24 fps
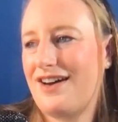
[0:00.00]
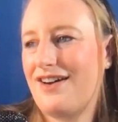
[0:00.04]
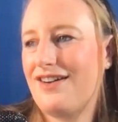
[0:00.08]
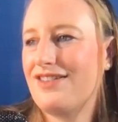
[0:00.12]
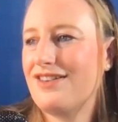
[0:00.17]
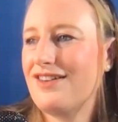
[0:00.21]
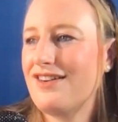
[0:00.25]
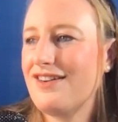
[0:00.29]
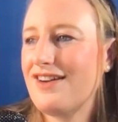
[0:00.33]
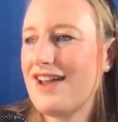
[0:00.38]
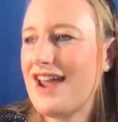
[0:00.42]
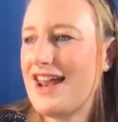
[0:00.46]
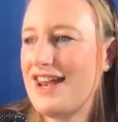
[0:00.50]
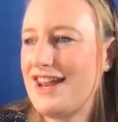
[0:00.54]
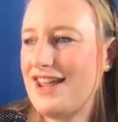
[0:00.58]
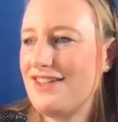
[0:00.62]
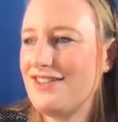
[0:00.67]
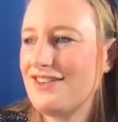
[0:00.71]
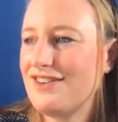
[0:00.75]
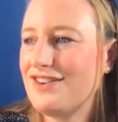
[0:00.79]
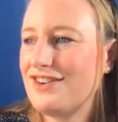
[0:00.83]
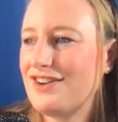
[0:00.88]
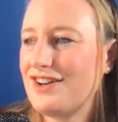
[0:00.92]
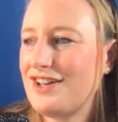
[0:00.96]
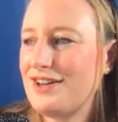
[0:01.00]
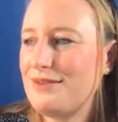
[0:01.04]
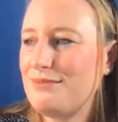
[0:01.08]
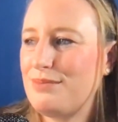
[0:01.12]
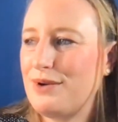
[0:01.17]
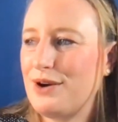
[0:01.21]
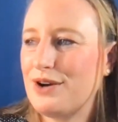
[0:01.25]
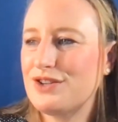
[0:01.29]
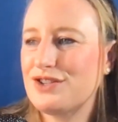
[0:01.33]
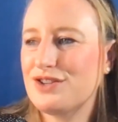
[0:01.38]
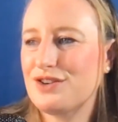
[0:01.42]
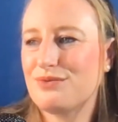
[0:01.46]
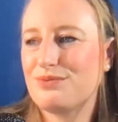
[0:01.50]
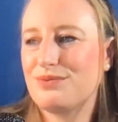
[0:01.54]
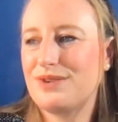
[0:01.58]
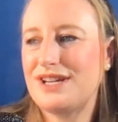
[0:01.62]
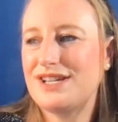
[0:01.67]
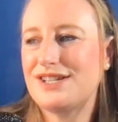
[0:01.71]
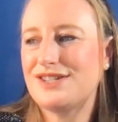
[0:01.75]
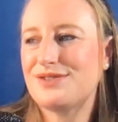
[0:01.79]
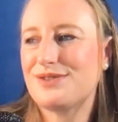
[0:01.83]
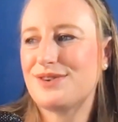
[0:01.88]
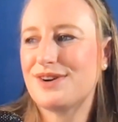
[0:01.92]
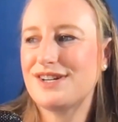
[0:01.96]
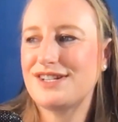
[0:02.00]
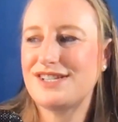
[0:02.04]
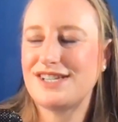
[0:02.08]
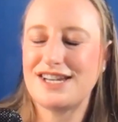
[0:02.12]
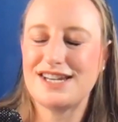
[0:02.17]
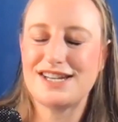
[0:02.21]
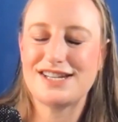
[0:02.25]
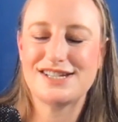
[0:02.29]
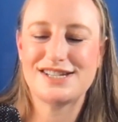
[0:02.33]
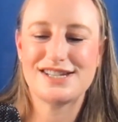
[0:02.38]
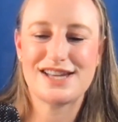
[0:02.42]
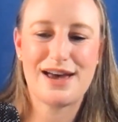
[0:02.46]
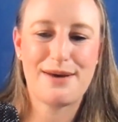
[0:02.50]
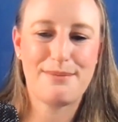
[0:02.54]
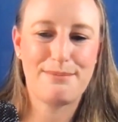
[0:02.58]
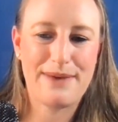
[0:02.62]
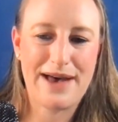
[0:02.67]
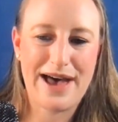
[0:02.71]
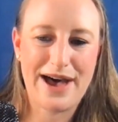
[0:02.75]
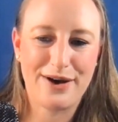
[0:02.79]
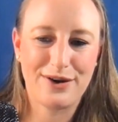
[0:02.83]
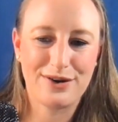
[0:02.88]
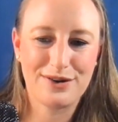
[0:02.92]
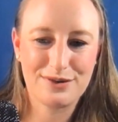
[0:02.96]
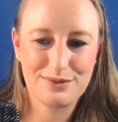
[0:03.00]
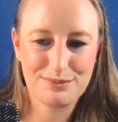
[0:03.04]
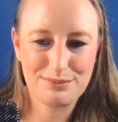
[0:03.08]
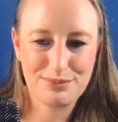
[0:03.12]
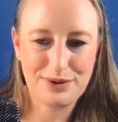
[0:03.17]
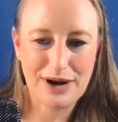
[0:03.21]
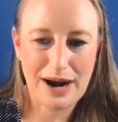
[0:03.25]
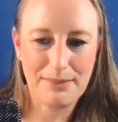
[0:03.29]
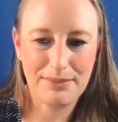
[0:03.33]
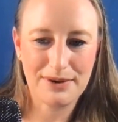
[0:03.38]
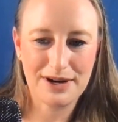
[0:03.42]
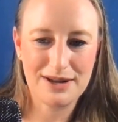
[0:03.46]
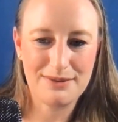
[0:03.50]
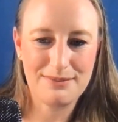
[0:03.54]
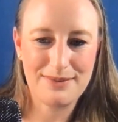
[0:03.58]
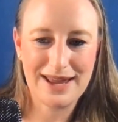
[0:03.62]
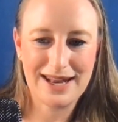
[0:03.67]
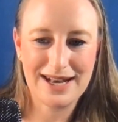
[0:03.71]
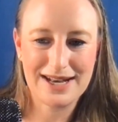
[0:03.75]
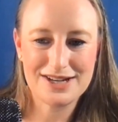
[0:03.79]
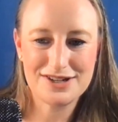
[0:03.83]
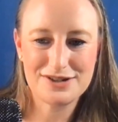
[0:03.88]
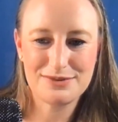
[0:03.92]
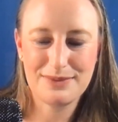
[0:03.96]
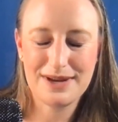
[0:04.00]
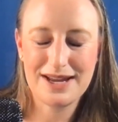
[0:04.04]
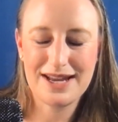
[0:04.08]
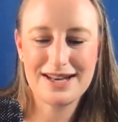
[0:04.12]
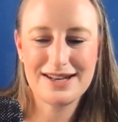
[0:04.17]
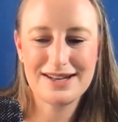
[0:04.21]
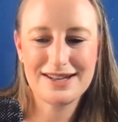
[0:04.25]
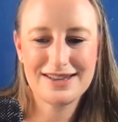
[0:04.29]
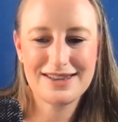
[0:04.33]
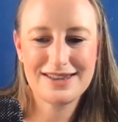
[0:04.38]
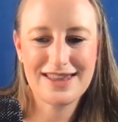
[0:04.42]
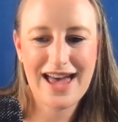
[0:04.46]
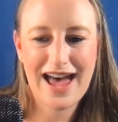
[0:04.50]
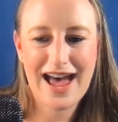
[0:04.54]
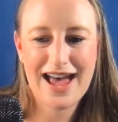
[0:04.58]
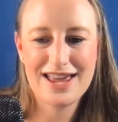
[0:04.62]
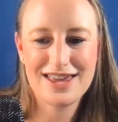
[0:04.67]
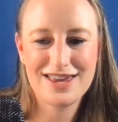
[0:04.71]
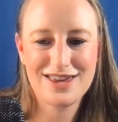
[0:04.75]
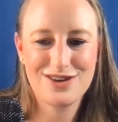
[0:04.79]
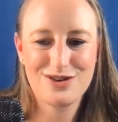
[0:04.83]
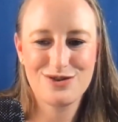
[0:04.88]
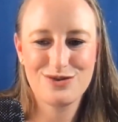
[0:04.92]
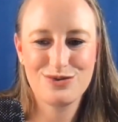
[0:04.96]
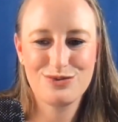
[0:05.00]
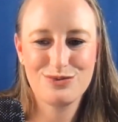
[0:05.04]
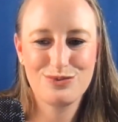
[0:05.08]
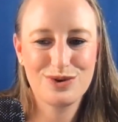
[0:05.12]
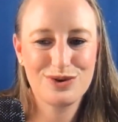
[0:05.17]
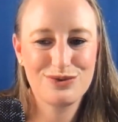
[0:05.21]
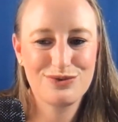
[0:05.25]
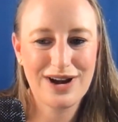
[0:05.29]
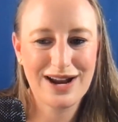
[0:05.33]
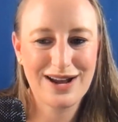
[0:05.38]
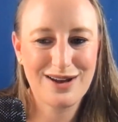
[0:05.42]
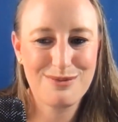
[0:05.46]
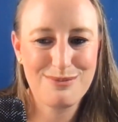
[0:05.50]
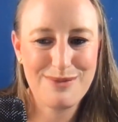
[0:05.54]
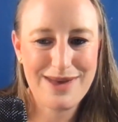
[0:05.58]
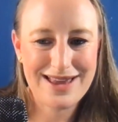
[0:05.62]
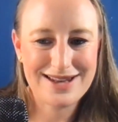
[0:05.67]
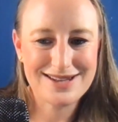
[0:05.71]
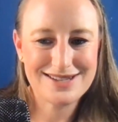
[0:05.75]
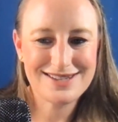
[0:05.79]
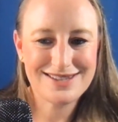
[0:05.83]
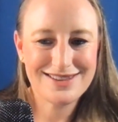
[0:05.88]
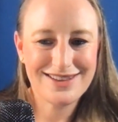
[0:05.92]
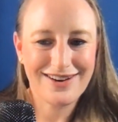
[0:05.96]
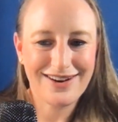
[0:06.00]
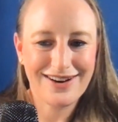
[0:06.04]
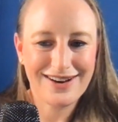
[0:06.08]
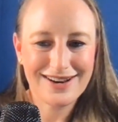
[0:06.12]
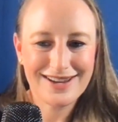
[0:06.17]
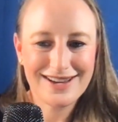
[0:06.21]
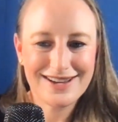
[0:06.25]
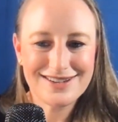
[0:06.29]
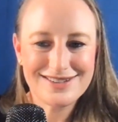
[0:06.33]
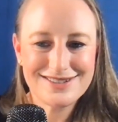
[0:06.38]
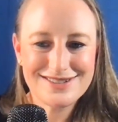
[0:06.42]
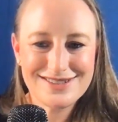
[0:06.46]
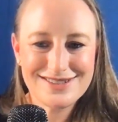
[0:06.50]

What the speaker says: Are there any other good books or resources about property management that you would recommend to the audience?